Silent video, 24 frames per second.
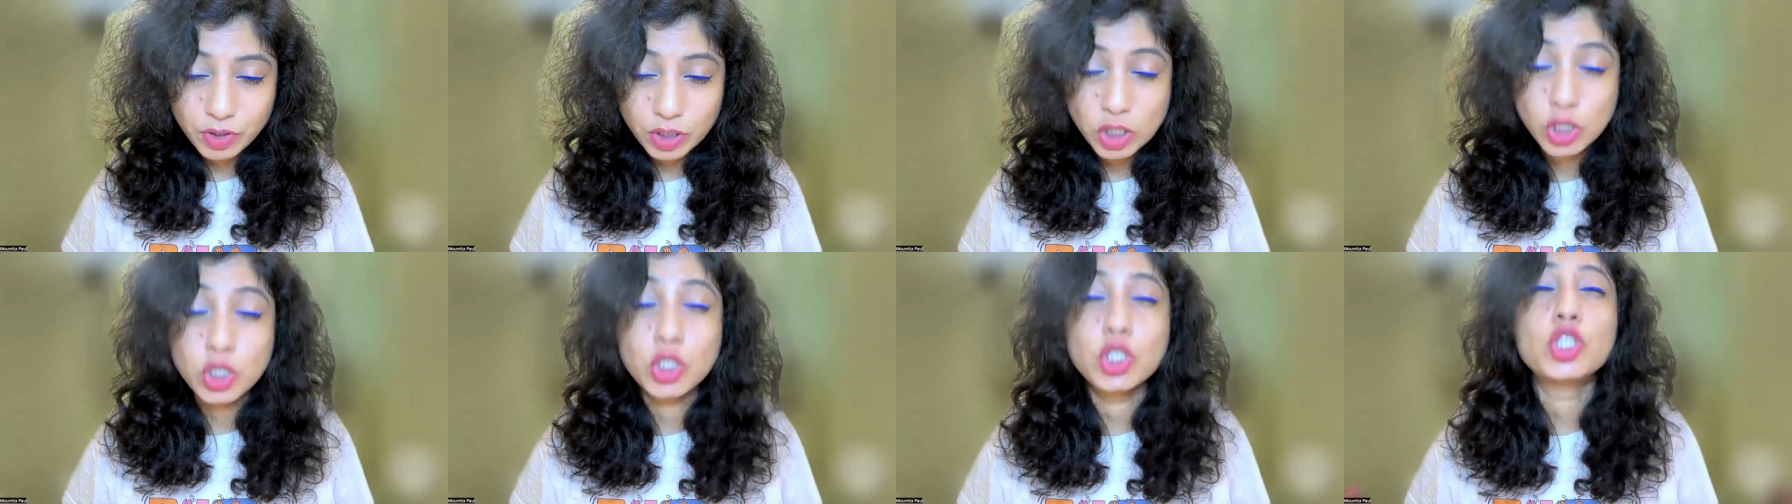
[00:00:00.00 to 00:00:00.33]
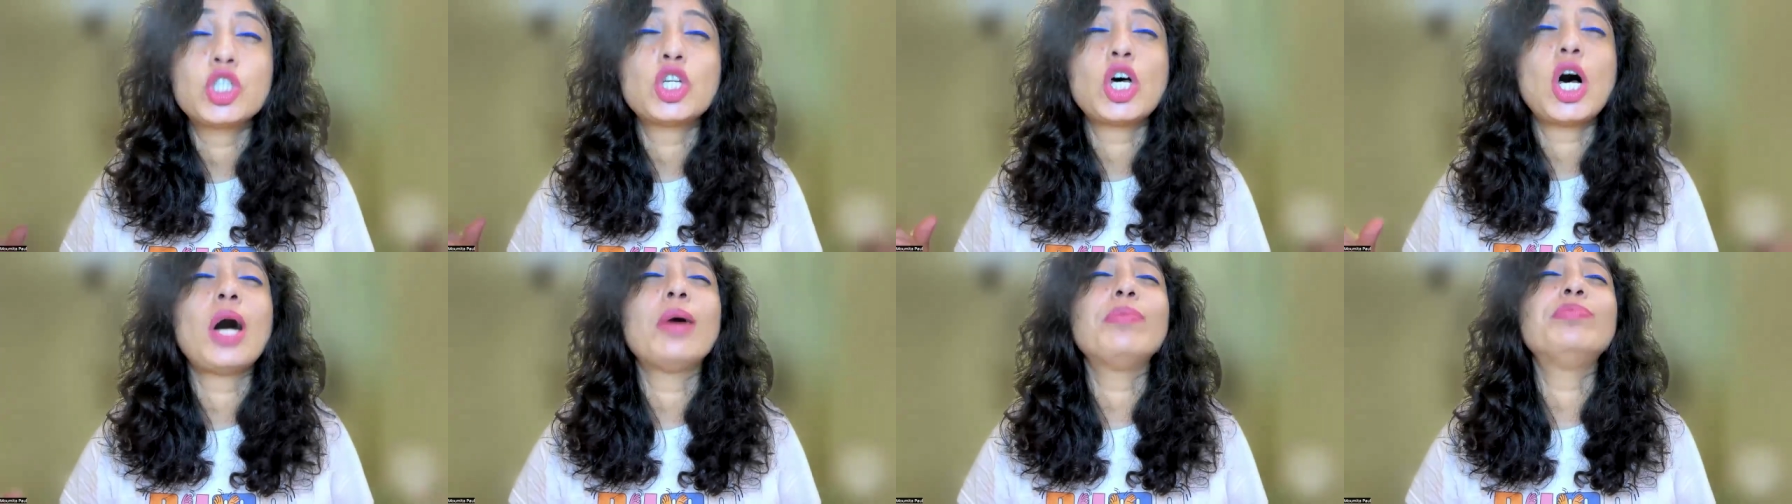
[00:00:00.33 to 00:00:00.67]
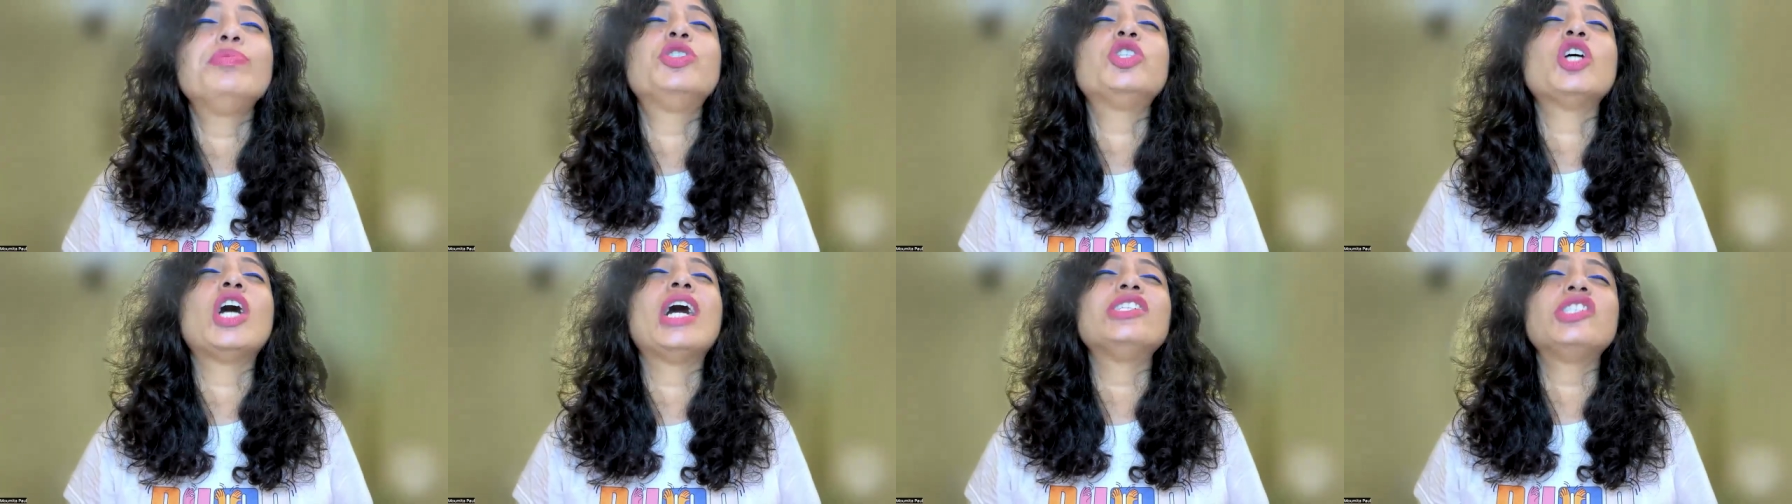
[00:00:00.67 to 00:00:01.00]
Stop
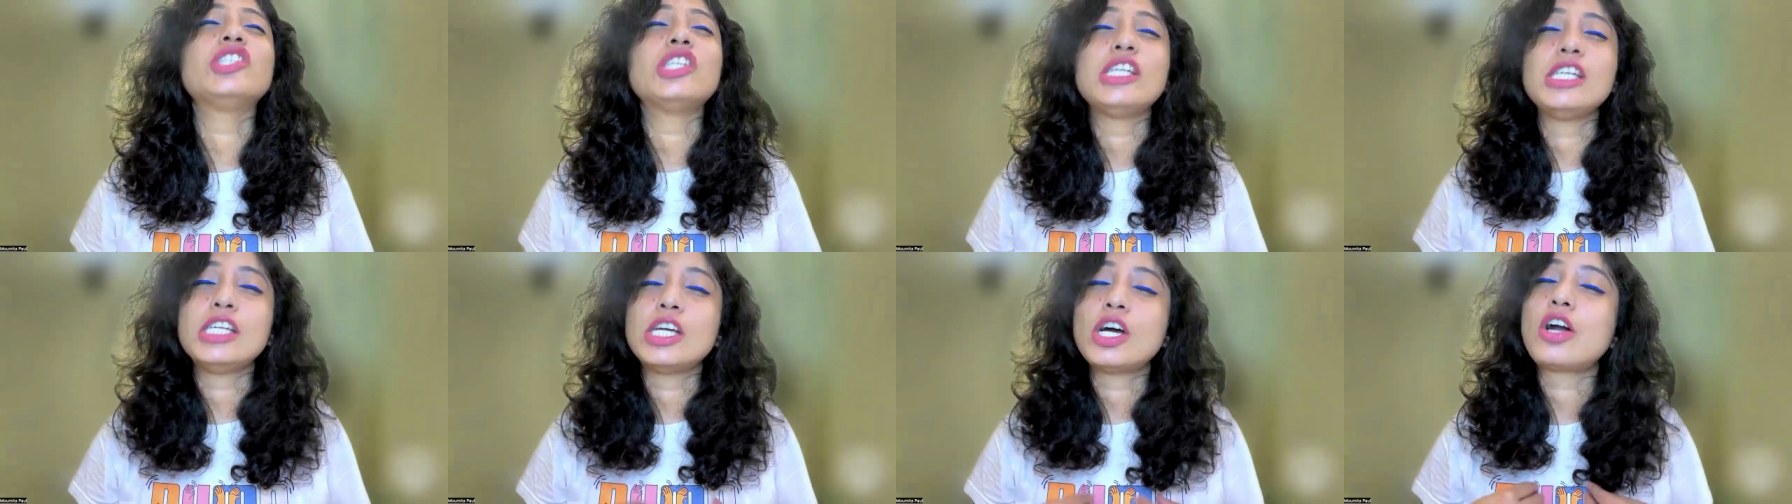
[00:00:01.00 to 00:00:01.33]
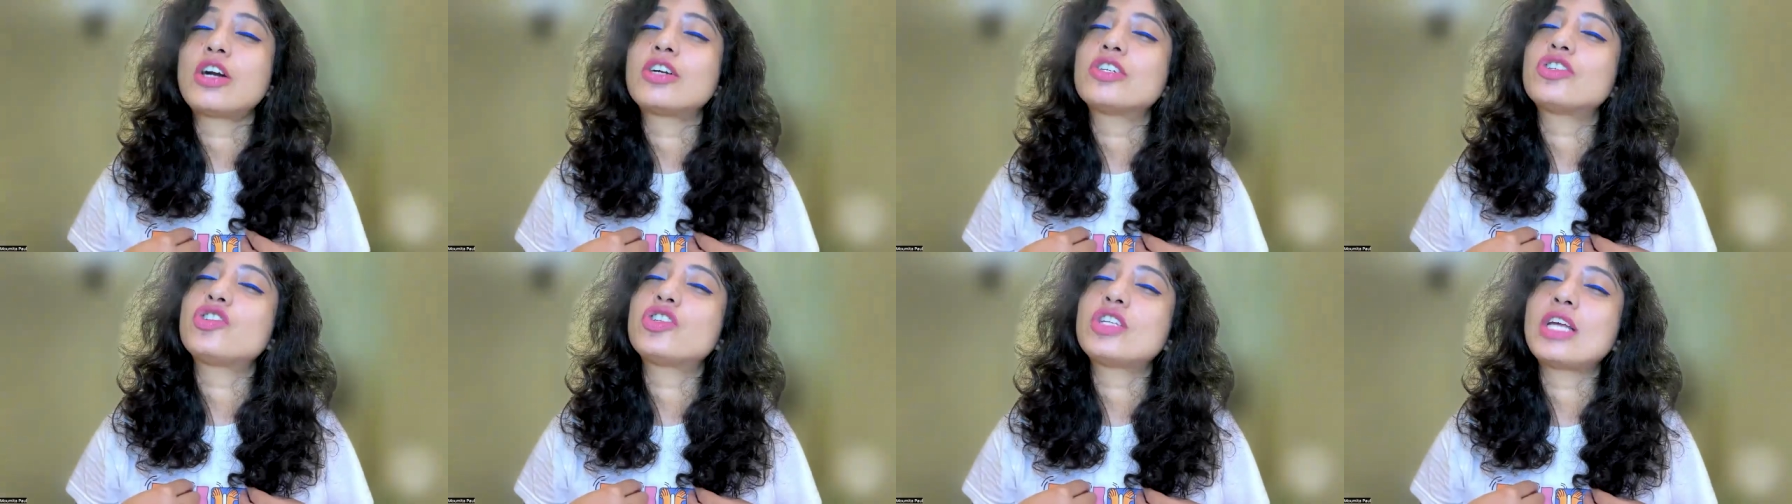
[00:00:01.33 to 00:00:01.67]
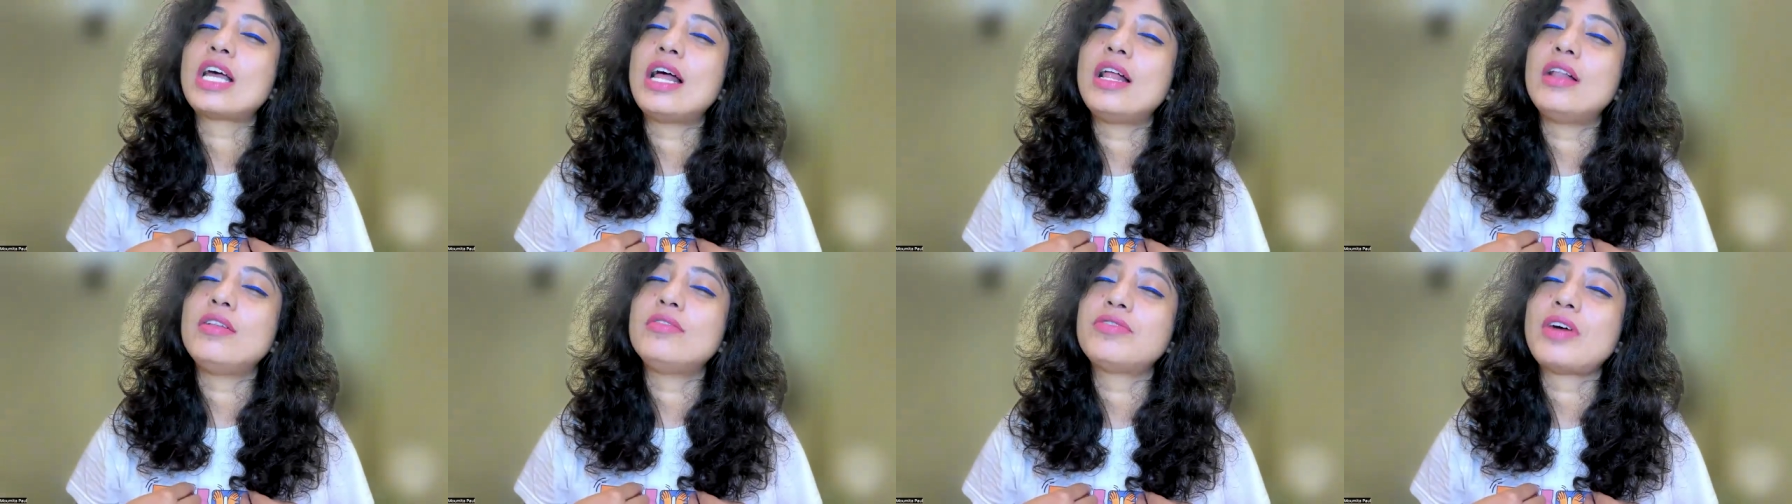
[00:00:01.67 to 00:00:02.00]
judging
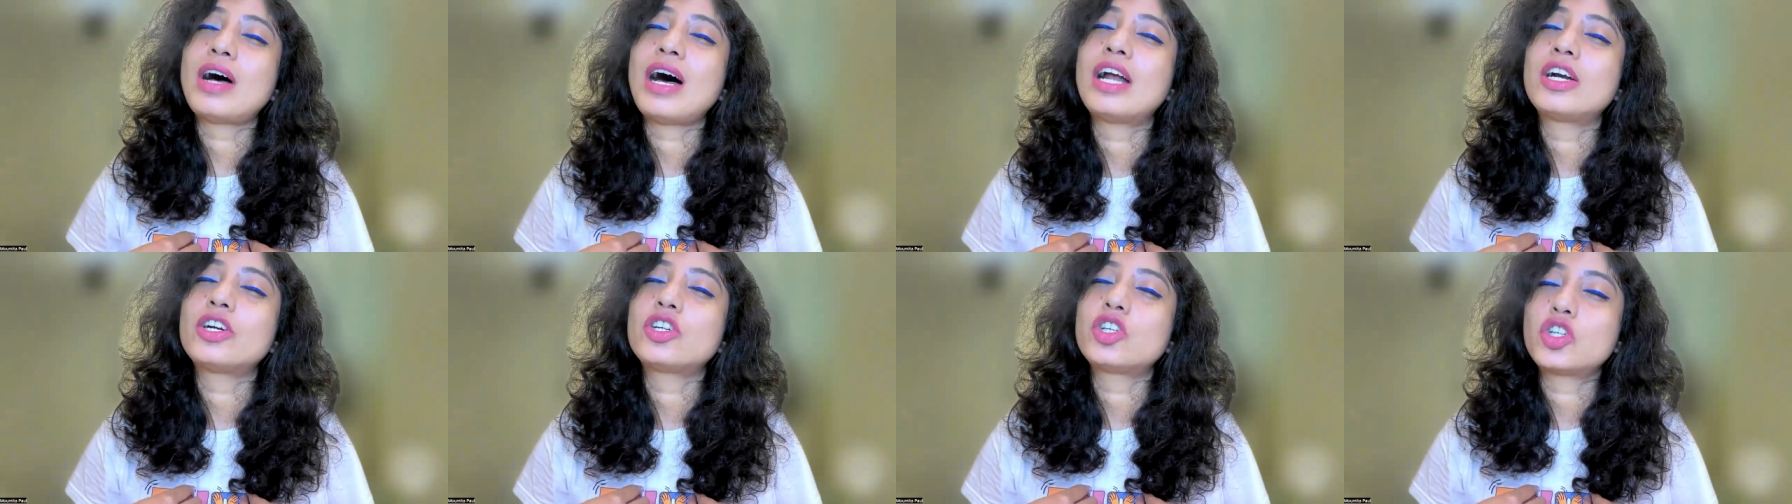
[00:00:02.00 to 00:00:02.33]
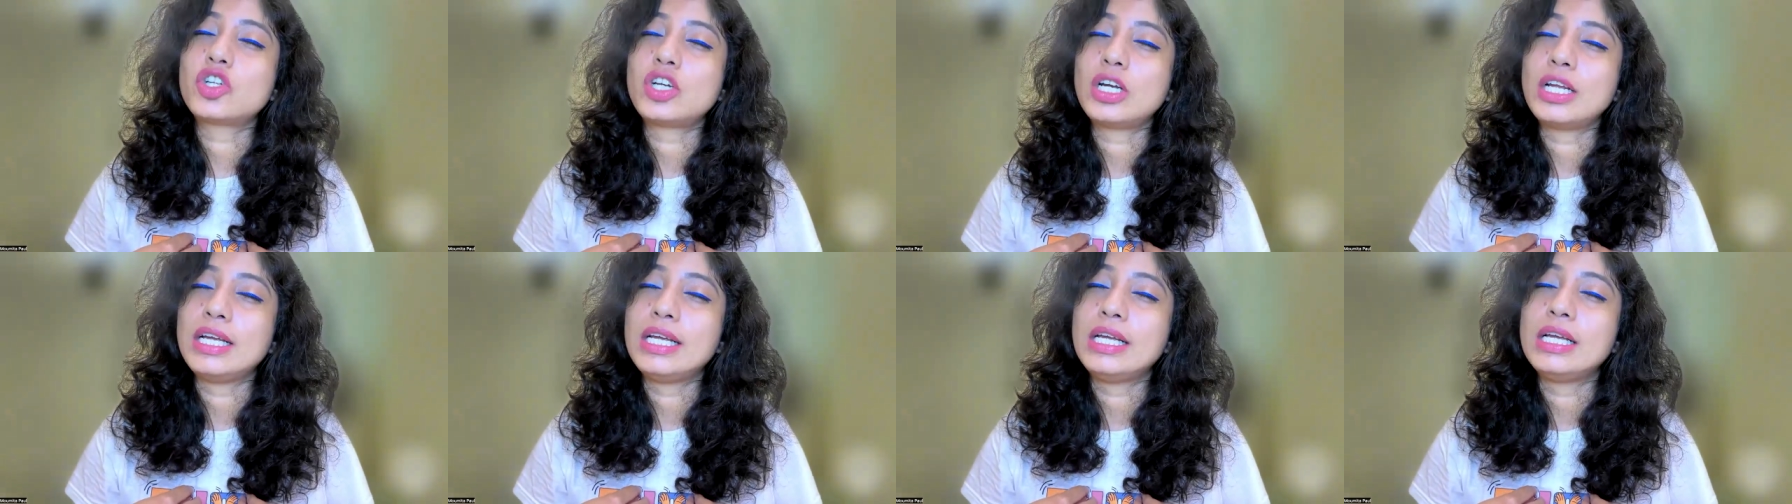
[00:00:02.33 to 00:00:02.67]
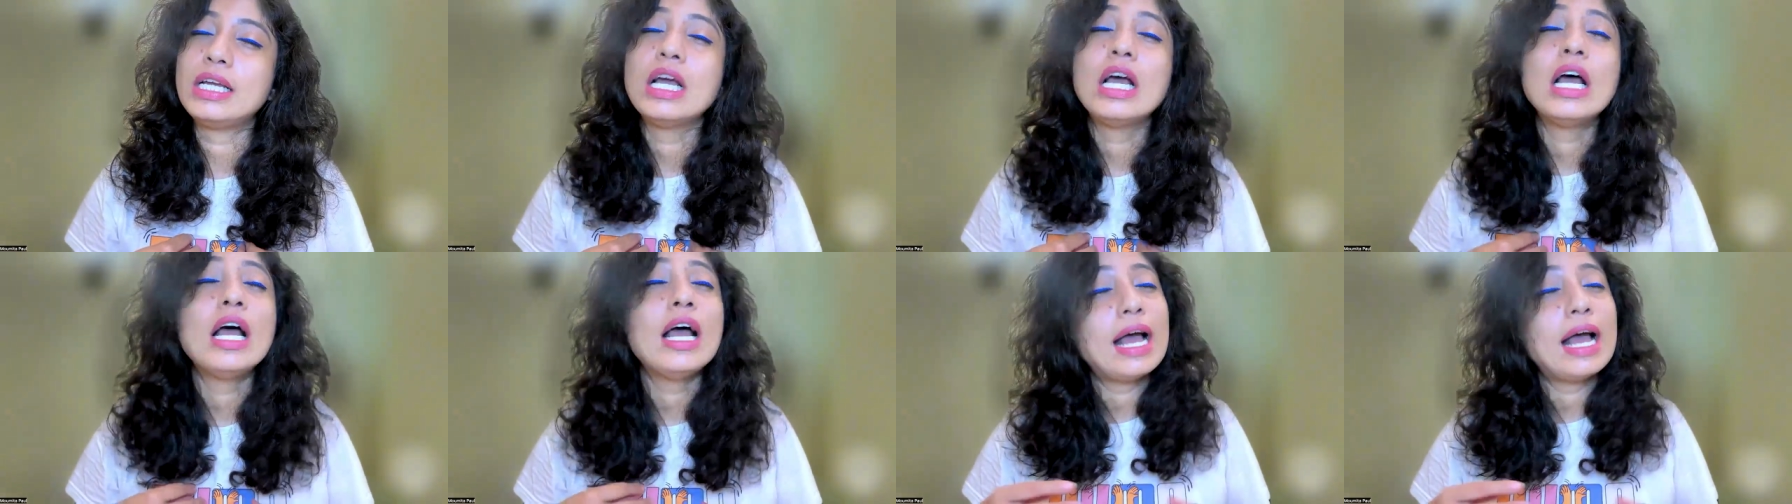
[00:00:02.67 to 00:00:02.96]
yourself harshly